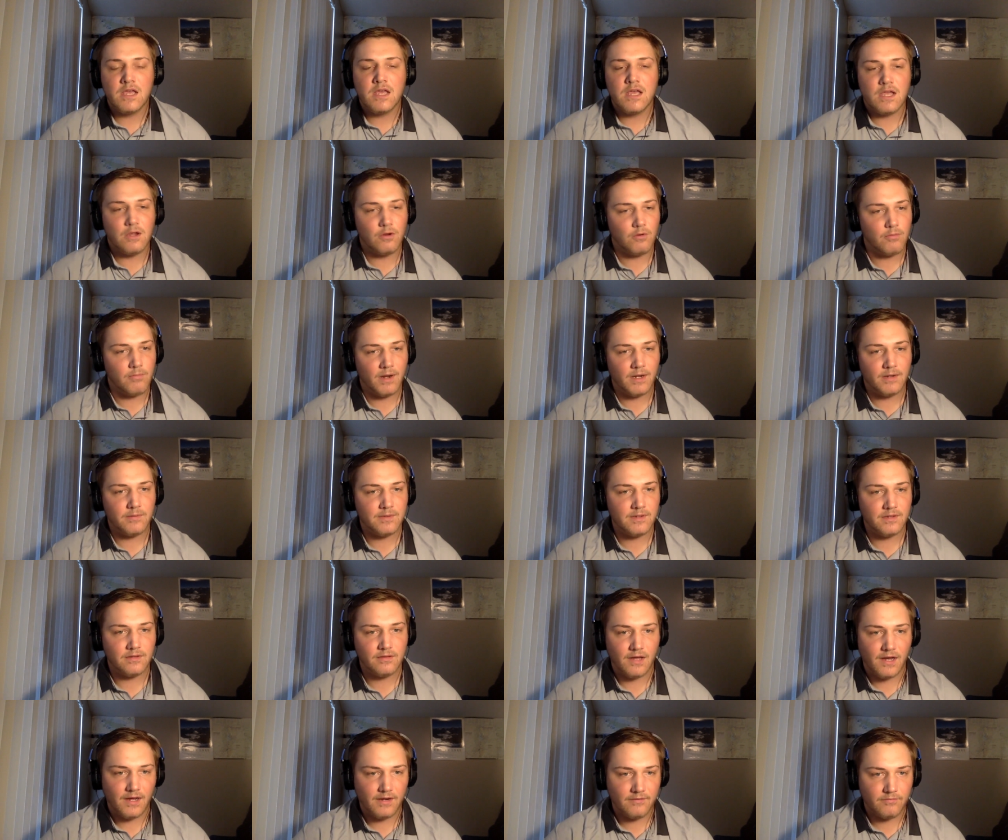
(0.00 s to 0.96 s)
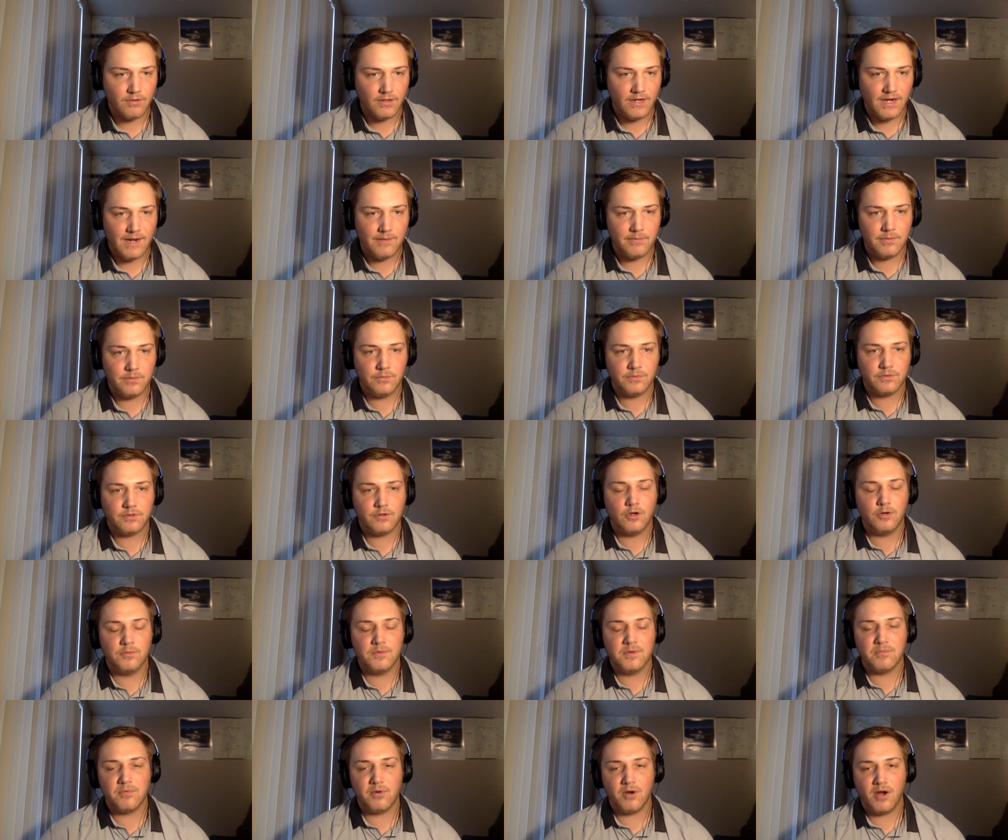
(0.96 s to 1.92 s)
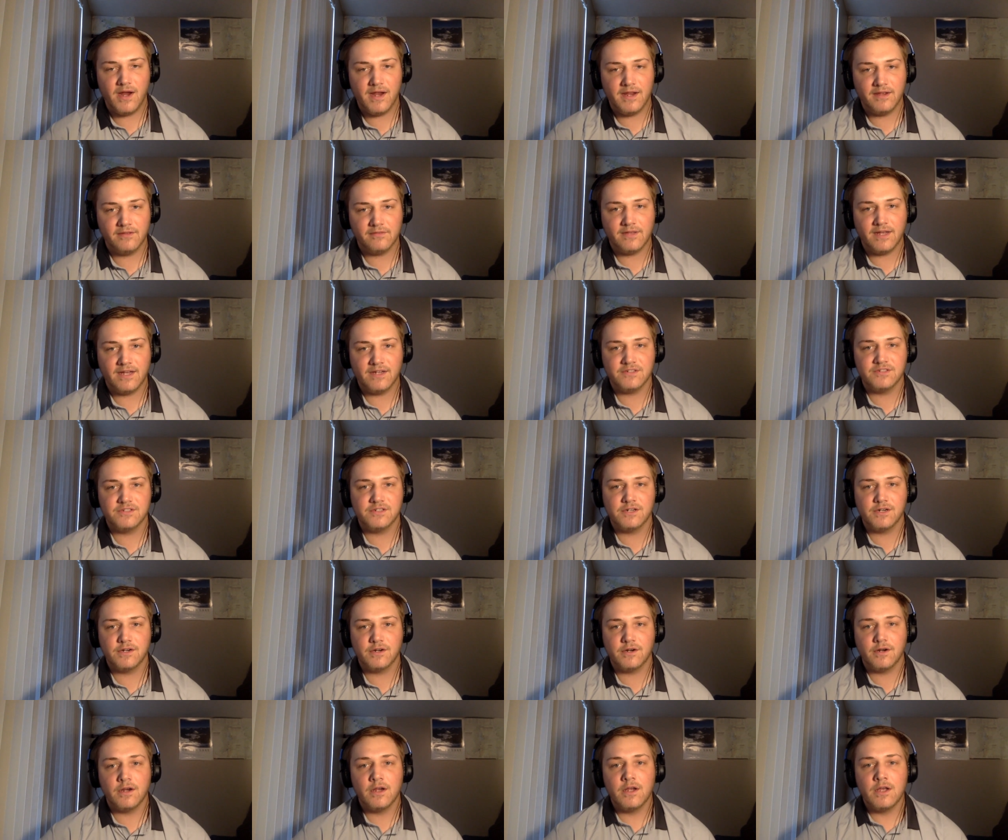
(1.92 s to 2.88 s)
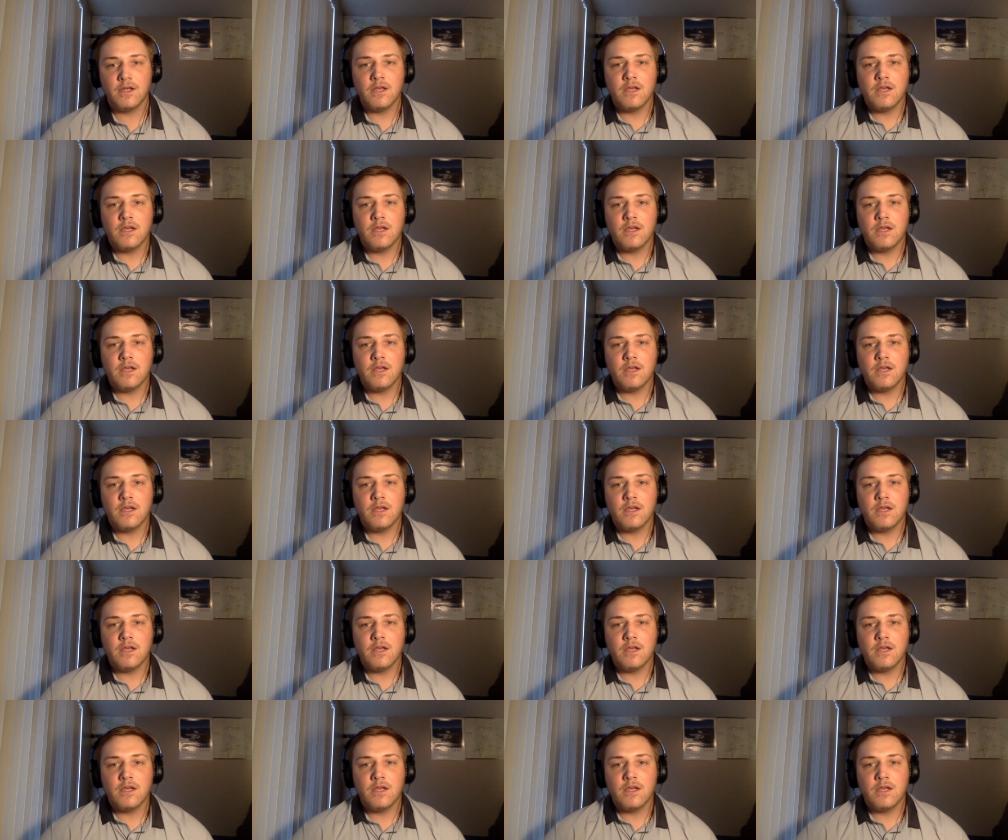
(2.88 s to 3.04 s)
It reminded me a lot of what happened with Kobe Bryant last year